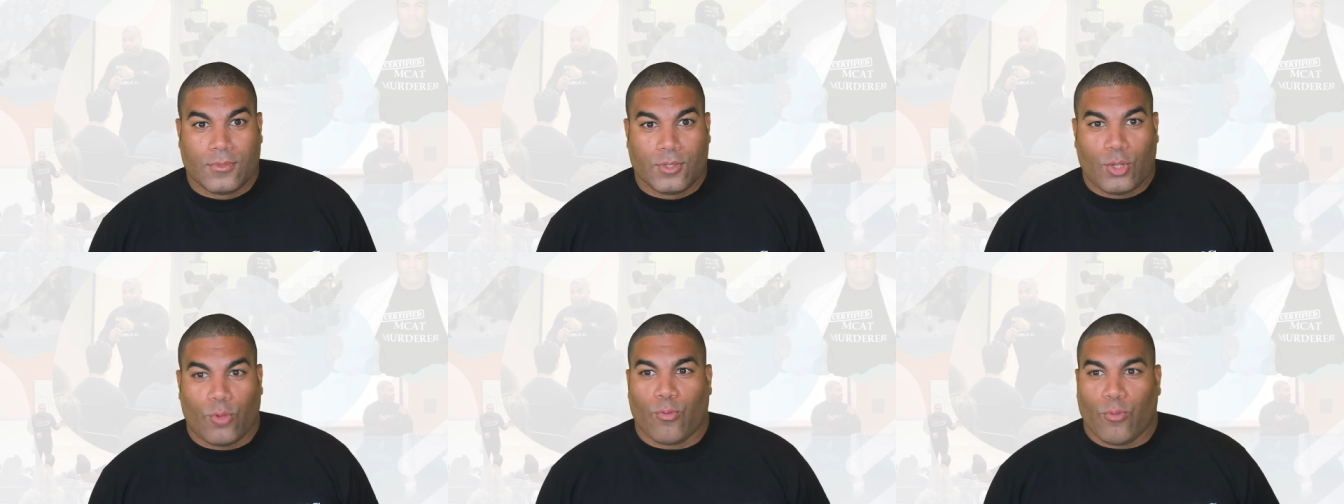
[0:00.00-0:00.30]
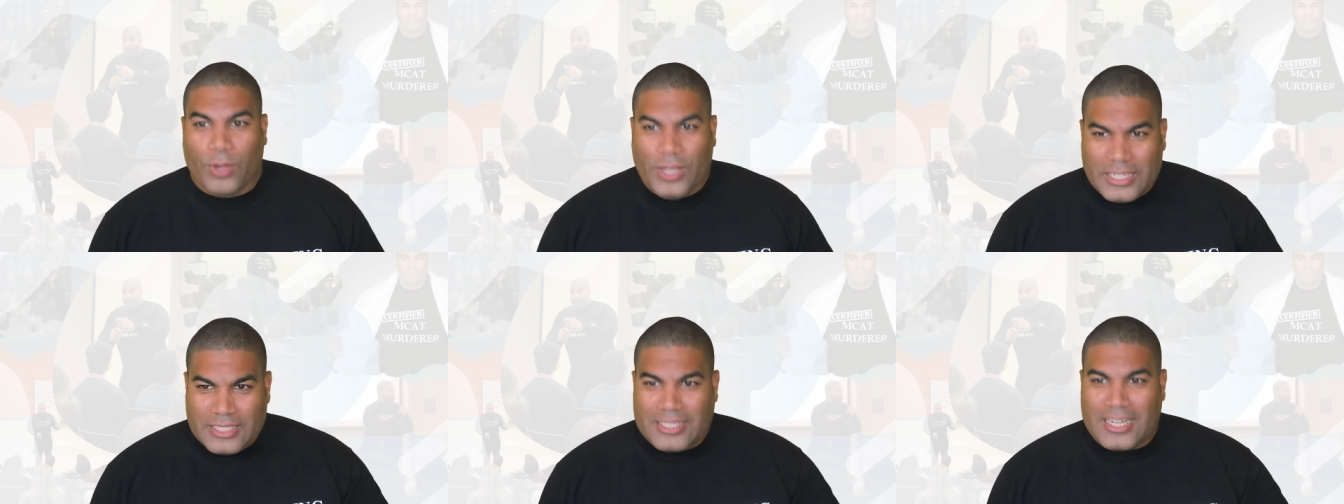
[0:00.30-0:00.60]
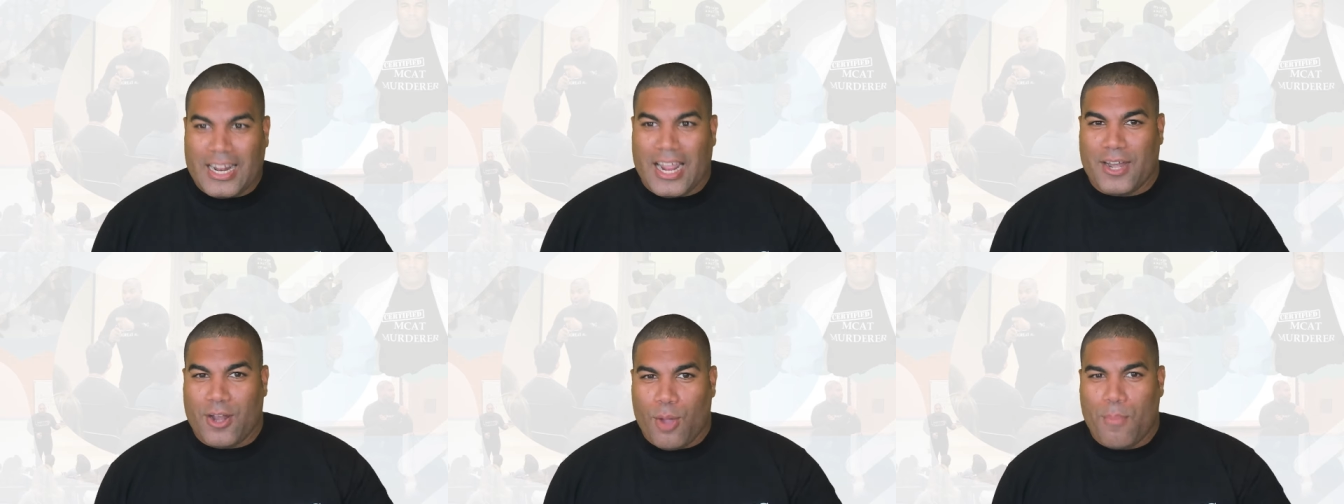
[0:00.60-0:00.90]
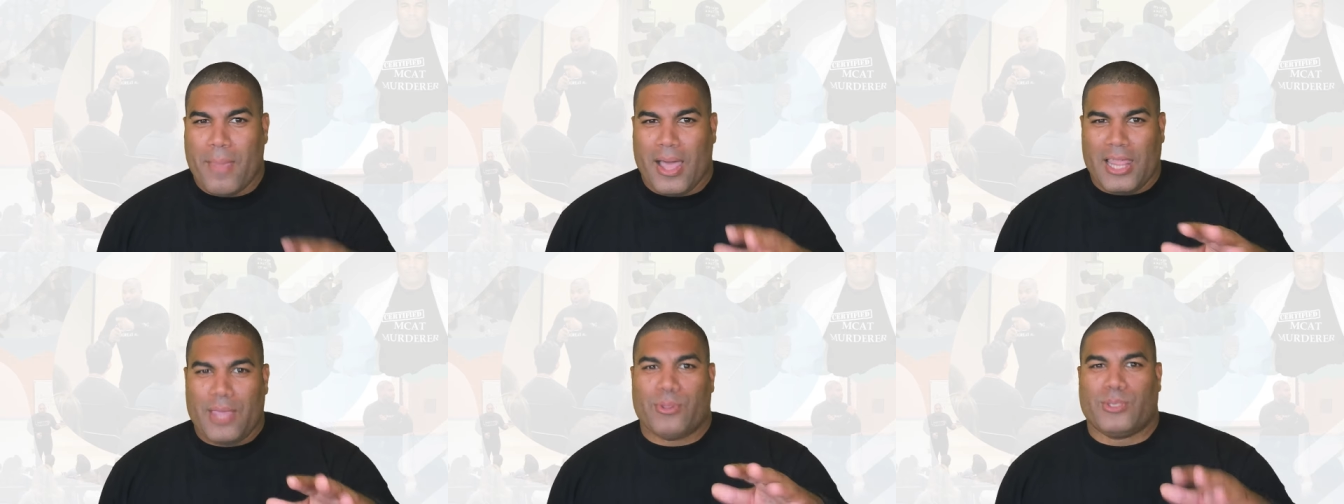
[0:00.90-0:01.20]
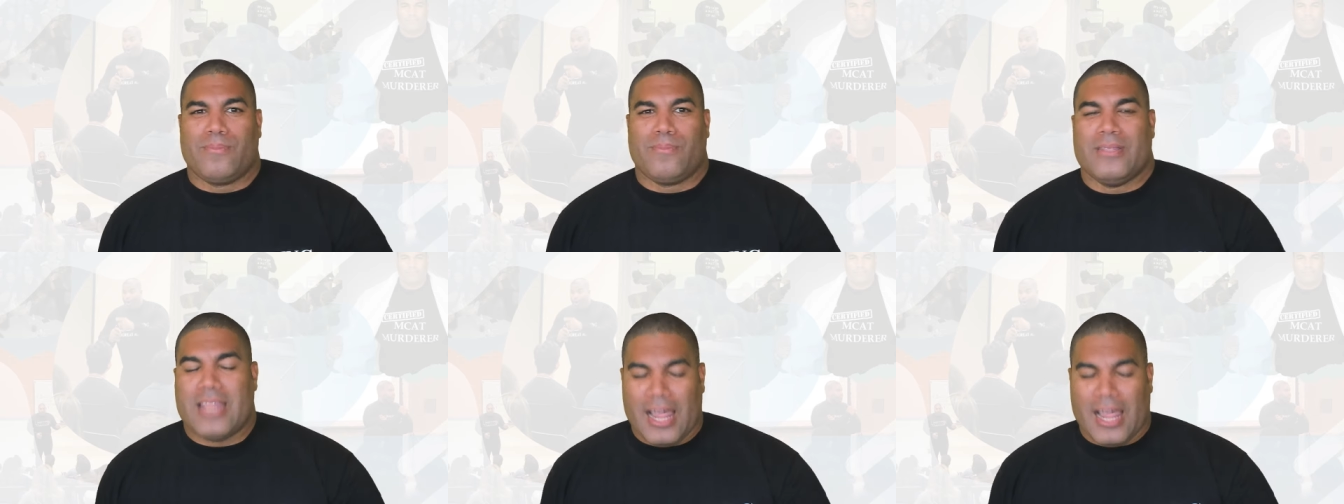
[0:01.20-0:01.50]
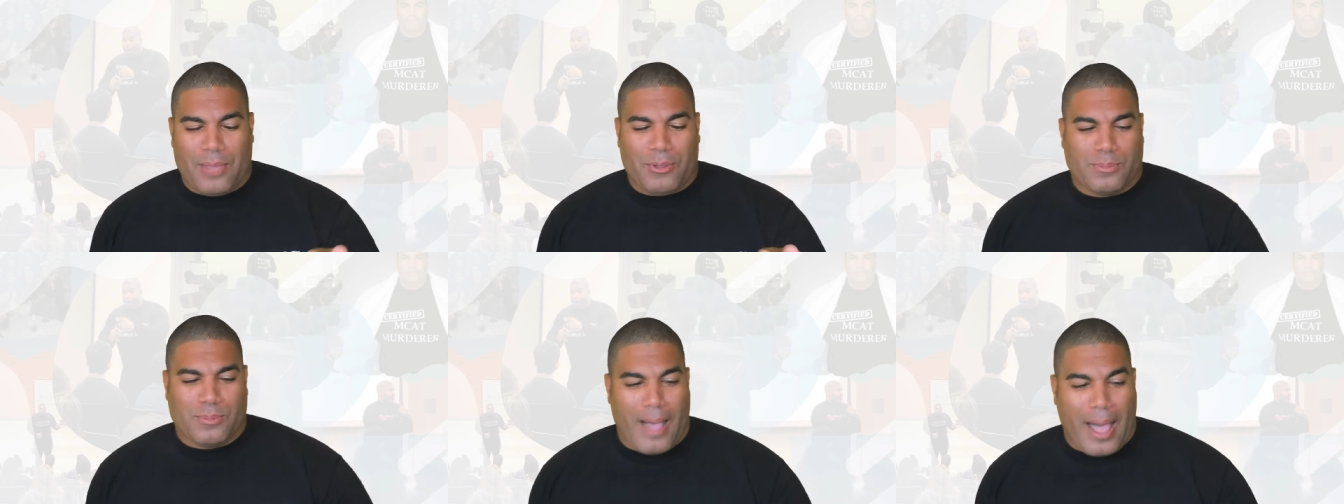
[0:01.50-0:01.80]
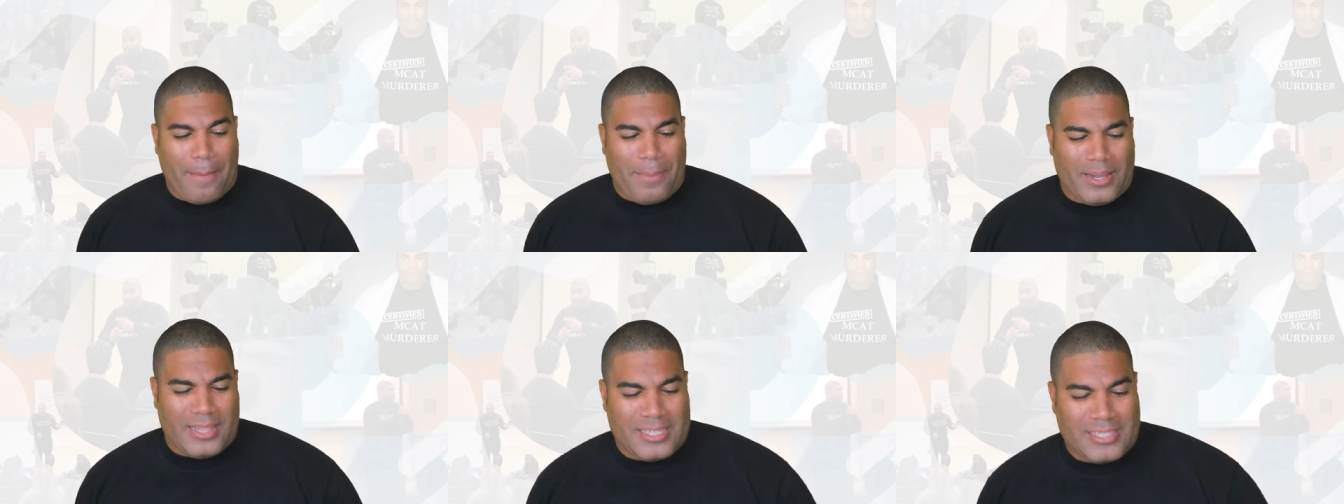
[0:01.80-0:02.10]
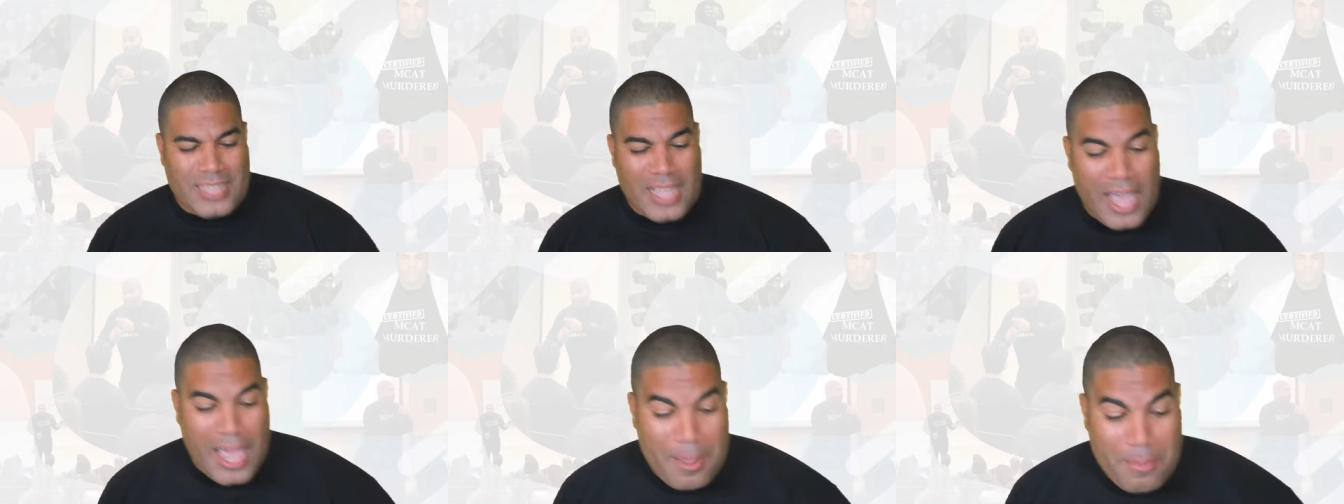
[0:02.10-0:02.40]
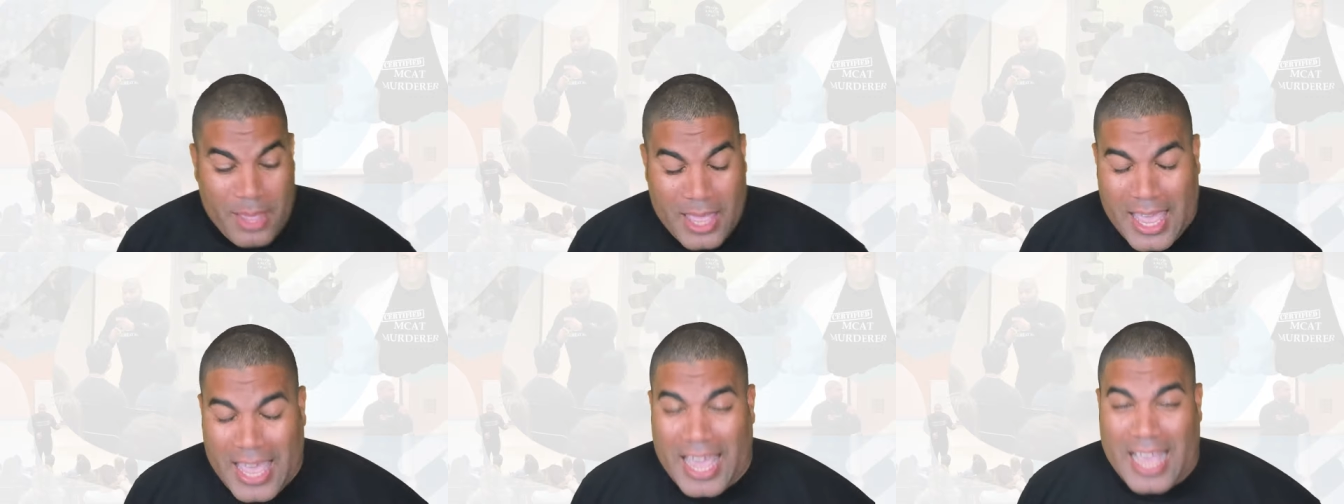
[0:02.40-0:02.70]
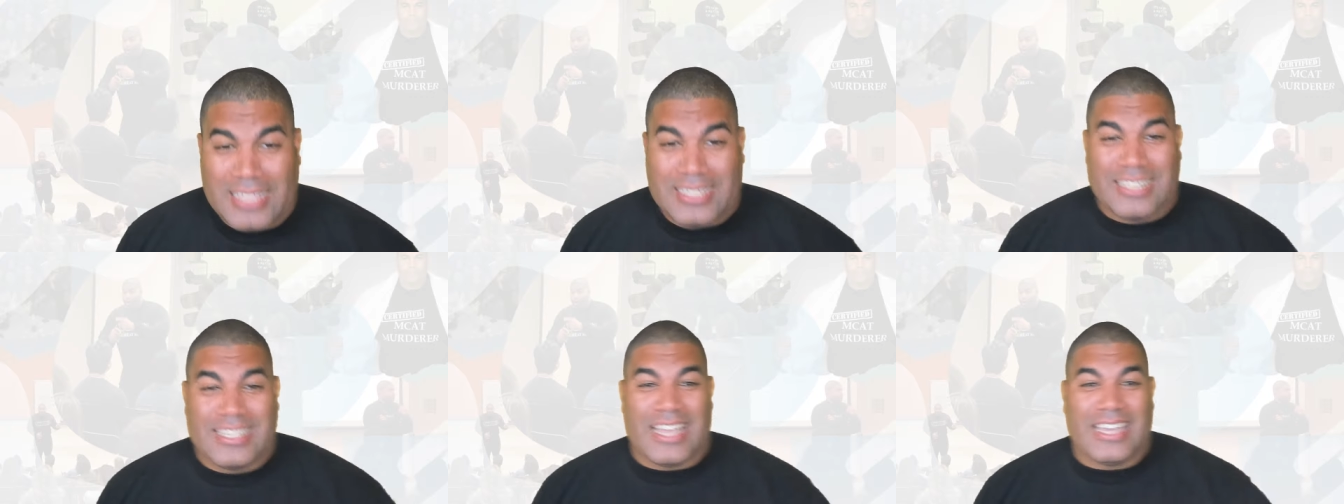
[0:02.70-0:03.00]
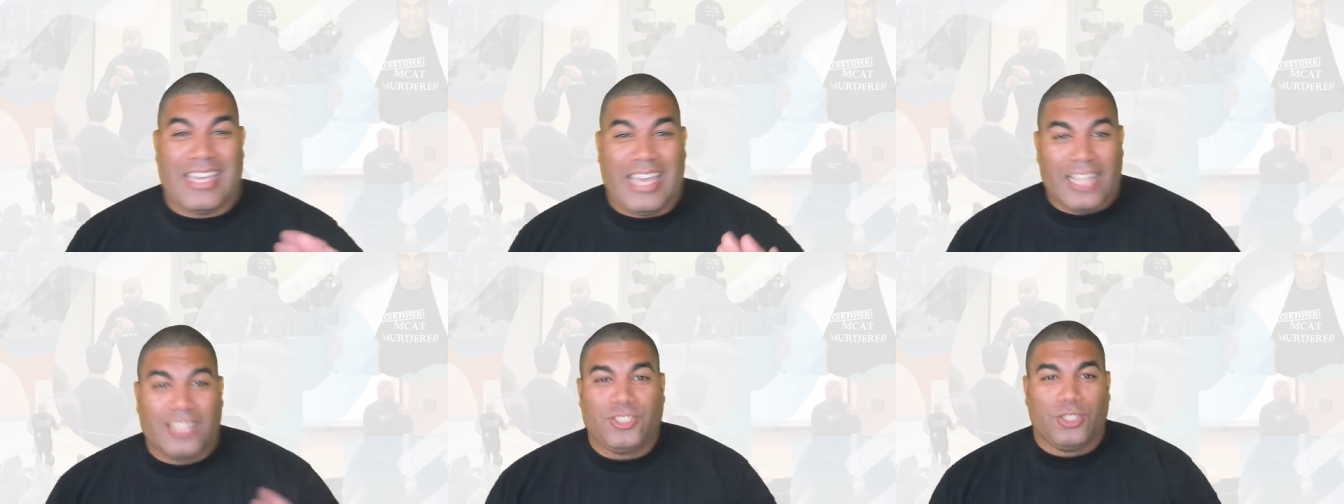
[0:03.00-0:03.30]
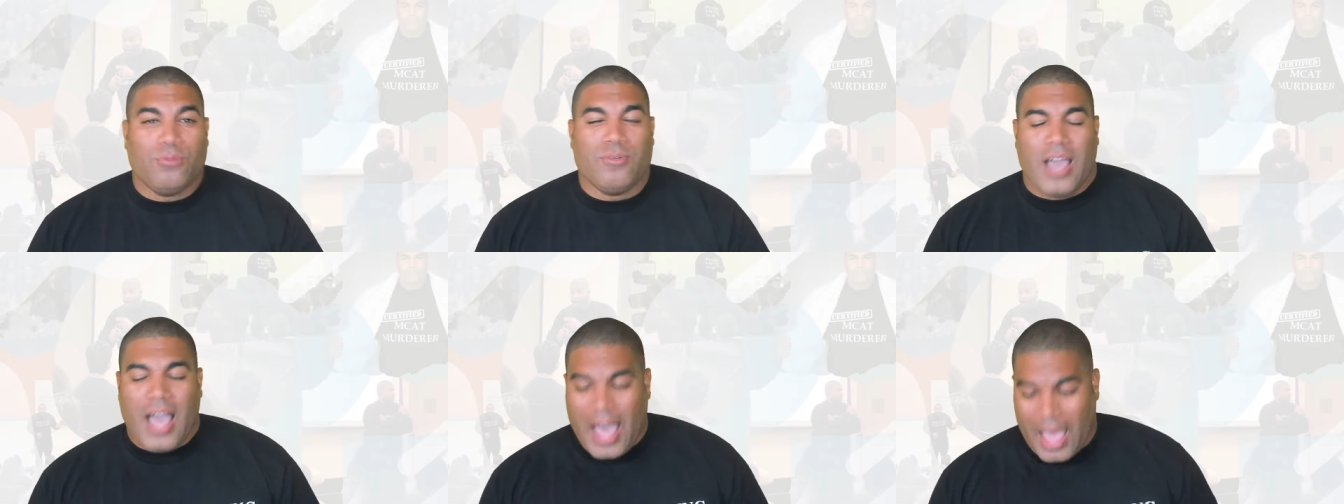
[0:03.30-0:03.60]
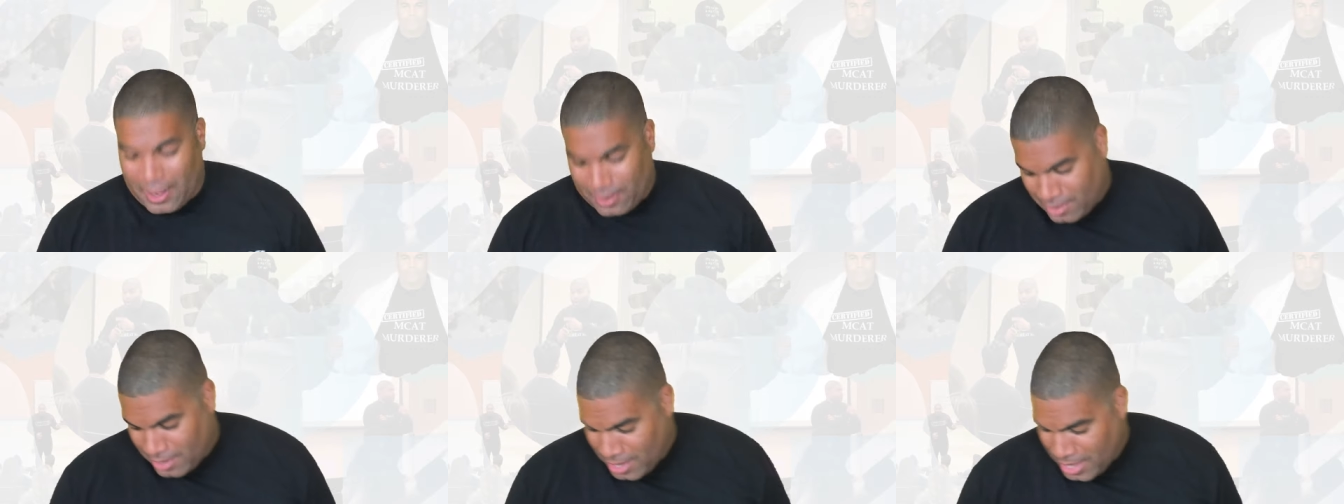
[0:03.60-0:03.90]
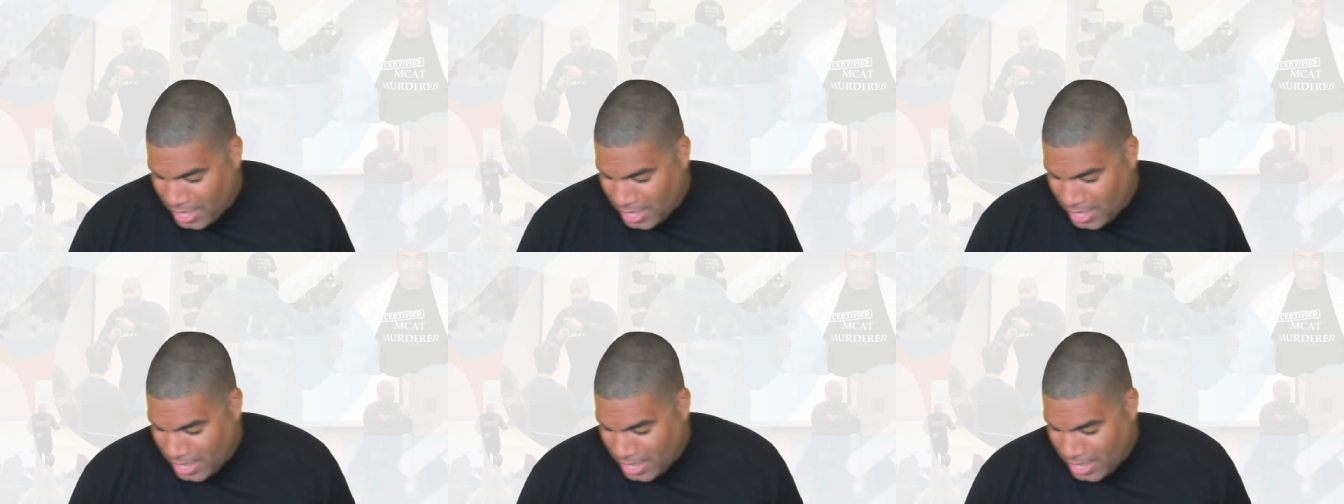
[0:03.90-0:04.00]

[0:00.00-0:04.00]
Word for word: The reason I know Nelly was Nelly was popping at this time is because I kid you not,